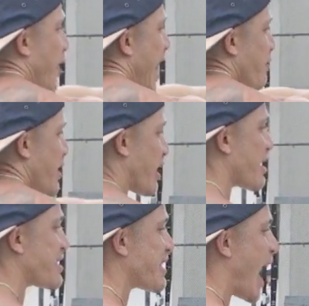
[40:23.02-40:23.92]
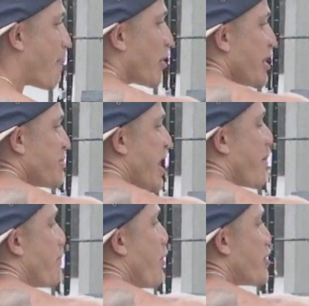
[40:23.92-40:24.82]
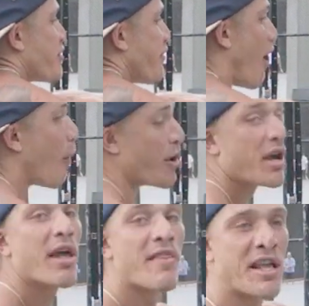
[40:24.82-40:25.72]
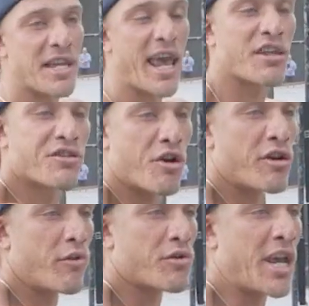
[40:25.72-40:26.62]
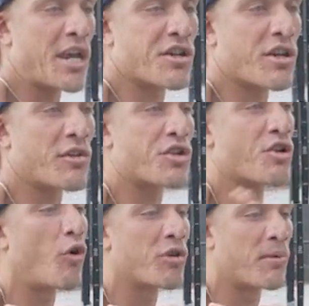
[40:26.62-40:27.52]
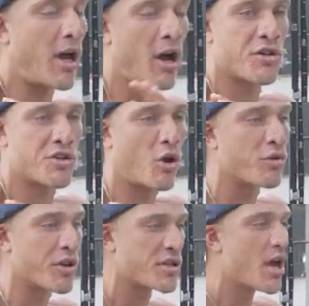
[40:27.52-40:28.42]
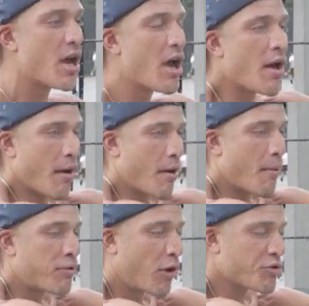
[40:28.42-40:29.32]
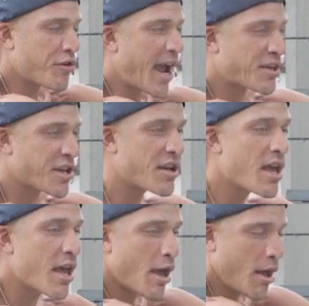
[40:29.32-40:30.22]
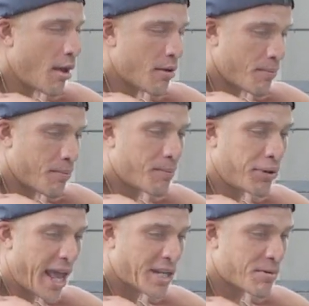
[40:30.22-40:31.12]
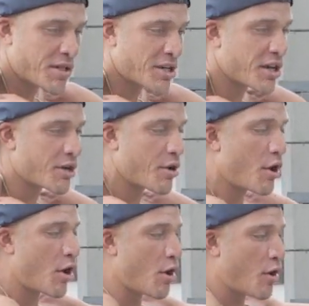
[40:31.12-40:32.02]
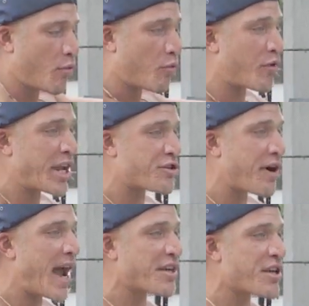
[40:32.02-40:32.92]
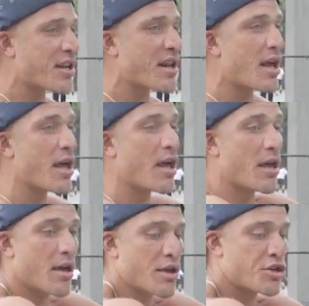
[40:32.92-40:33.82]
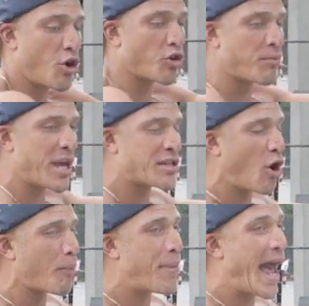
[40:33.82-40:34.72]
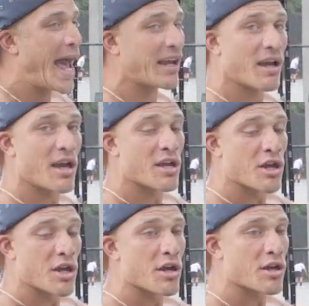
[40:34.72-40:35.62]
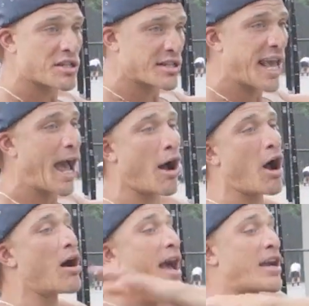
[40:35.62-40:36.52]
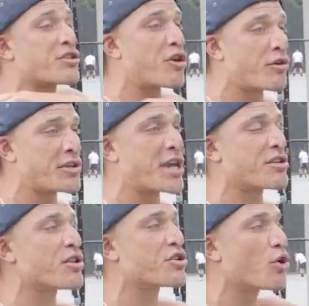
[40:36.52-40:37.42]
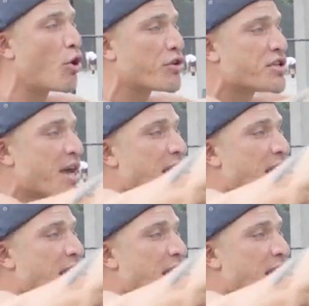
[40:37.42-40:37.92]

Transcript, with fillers: rounding. The scapula is being pushed forward. That's internal rotation on the shoulder on the shoulders. Protraction, planche position. Retraction, shoulder blades go back, uh, external rotation in the shoulders,